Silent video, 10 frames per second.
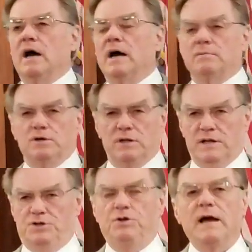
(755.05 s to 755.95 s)
uh,
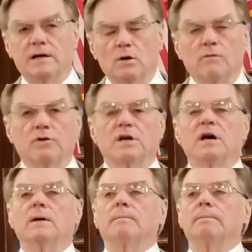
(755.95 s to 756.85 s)
that you had to
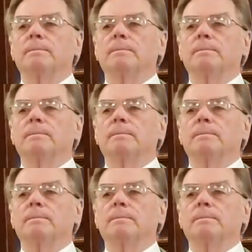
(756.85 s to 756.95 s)
overcome.